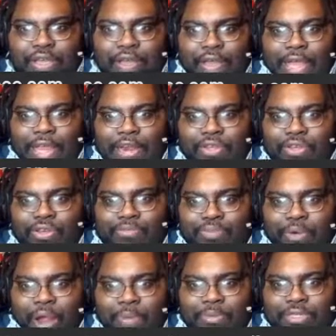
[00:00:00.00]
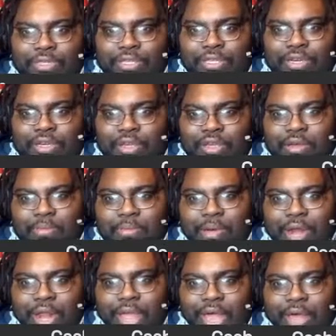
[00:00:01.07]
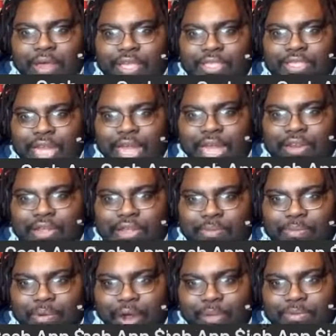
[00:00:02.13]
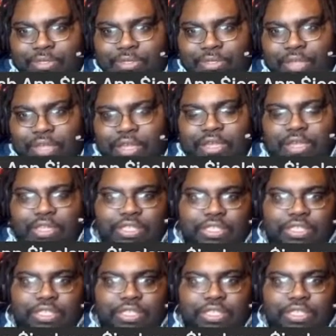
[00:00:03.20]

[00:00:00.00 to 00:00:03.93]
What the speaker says: It looked promising, but now it's not looking promising because it